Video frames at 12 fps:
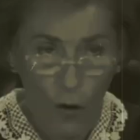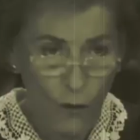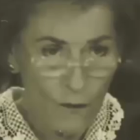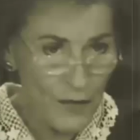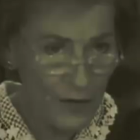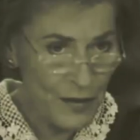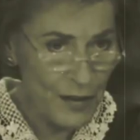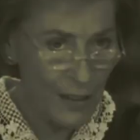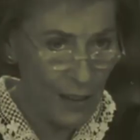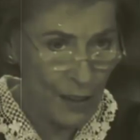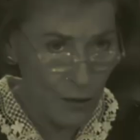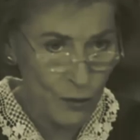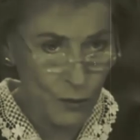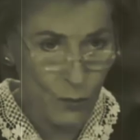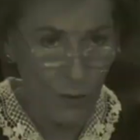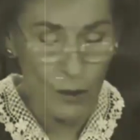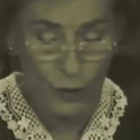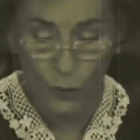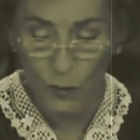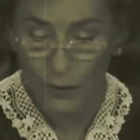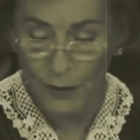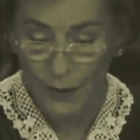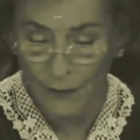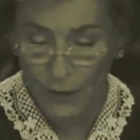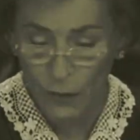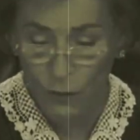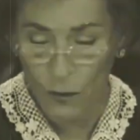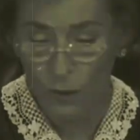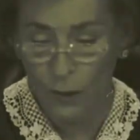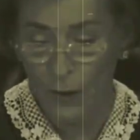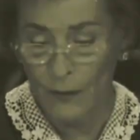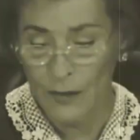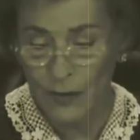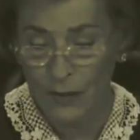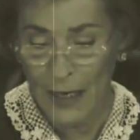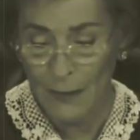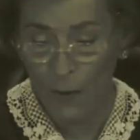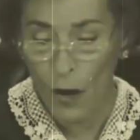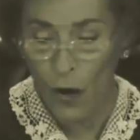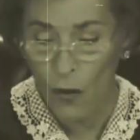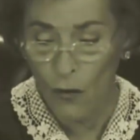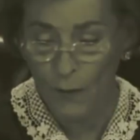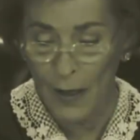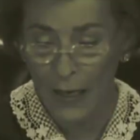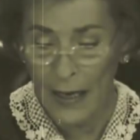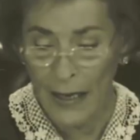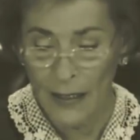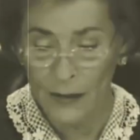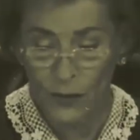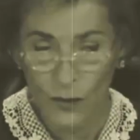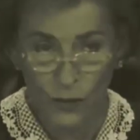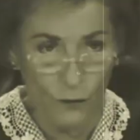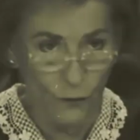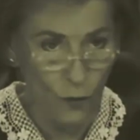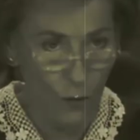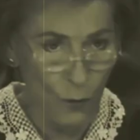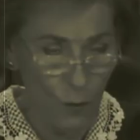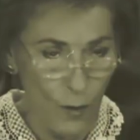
over the years, while you were living in the same home as your former